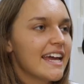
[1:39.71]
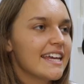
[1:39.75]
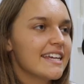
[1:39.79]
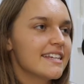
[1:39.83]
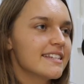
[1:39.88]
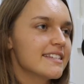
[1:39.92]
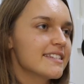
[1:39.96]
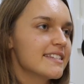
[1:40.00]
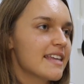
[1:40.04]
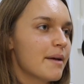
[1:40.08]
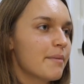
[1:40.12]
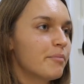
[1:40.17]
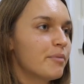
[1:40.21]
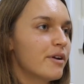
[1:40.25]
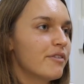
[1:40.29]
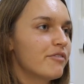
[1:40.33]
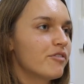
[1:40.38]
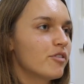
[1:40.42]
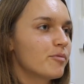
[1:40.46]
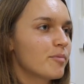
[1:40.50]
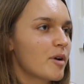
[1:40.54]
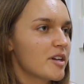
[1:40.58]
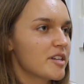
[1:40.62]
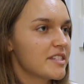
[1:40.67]
is separate
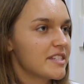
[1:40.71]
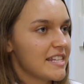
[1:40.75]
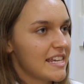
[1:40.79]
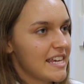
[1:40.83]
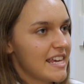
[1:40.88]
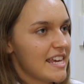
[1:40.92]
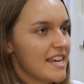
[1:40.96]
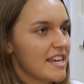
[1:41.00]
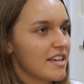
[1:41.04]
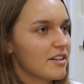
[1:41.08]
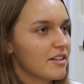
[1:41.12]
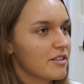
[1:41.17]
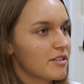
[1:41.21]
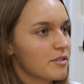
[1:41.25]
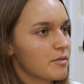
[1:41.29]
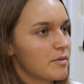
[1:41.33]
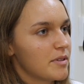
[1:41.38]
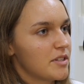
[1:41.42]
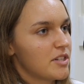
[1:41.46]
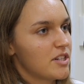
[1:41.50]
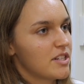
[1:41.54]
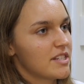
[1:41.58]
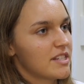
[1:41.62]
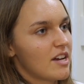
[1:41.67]
from our sea eagles,
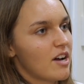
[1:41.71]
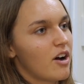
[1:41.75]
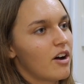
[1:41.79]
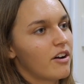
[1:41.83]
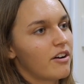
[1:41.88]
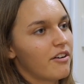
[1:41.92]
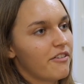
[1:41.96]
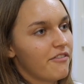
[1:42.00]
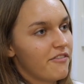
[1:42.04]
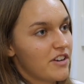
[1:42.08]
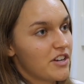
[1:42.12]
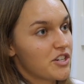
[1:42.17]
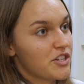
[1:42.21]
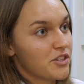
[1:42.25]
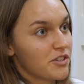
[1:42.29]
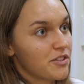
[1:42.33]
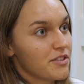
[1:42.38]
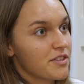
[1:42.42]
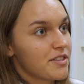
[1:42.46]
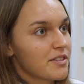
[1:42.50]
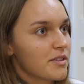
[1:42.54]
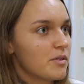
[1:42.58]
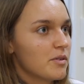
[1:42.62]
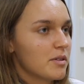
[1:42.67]
which is our
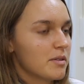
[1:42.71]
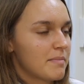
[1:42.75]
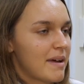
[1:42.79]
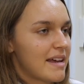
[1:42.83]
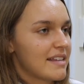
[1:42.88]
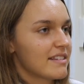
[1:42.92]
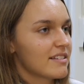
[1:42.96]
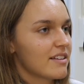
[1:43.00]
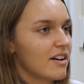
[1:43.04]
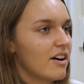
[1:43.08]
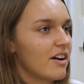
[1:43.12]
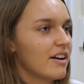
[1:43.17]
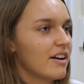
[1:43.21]
official school mascot.